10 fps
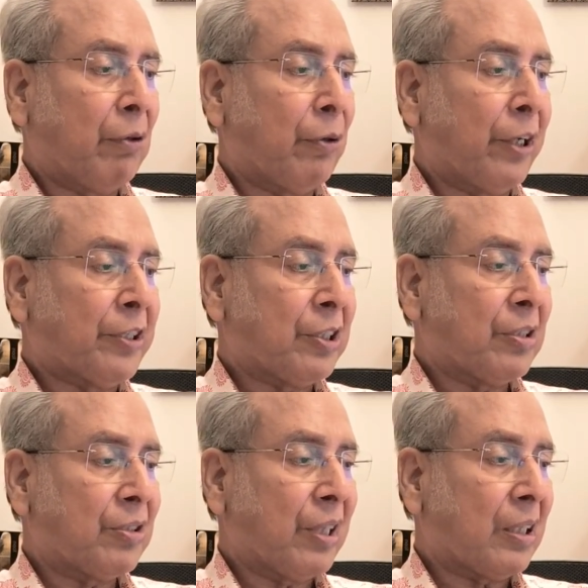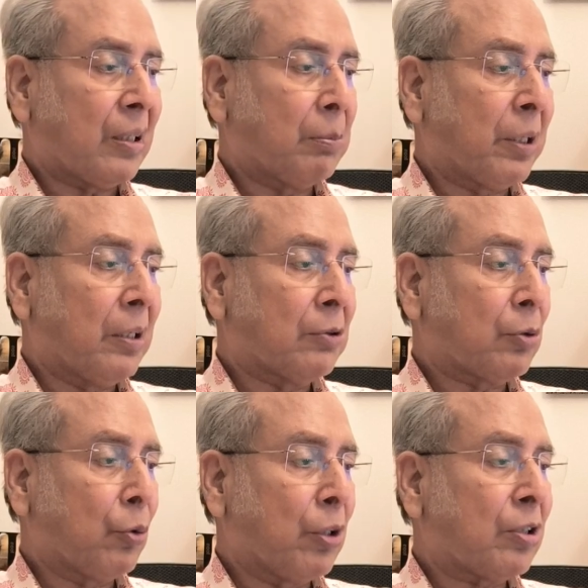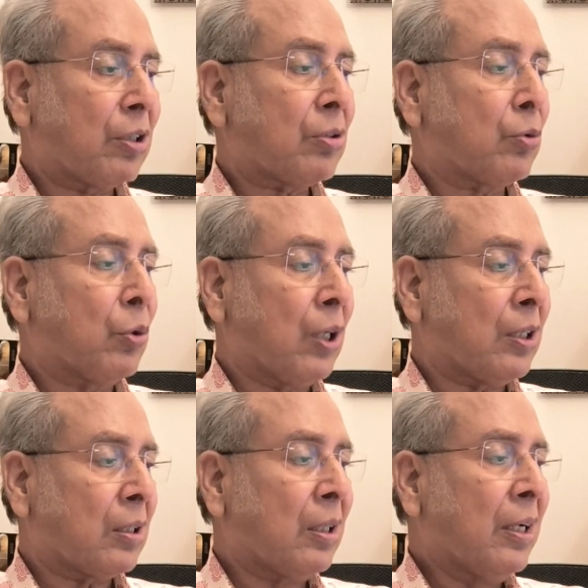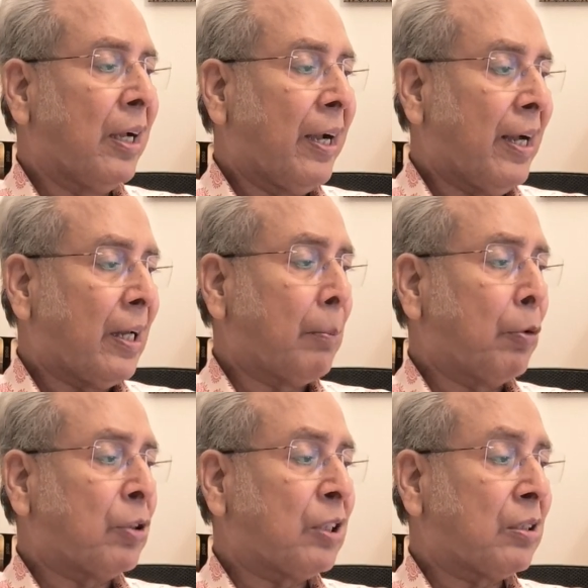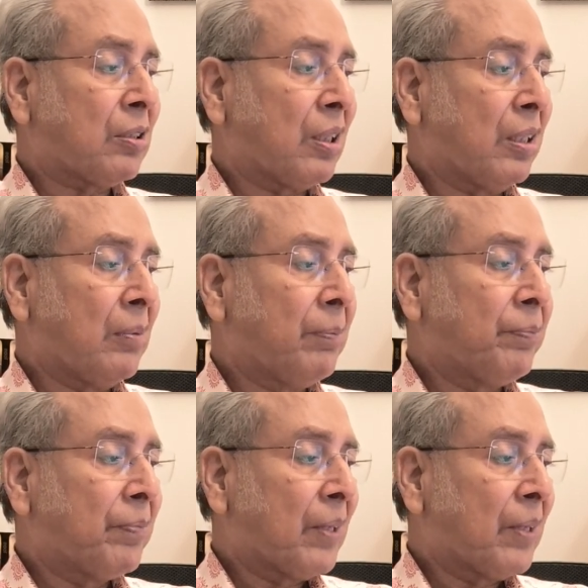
lunation Saturn becomes closest to Earth and opposes Sun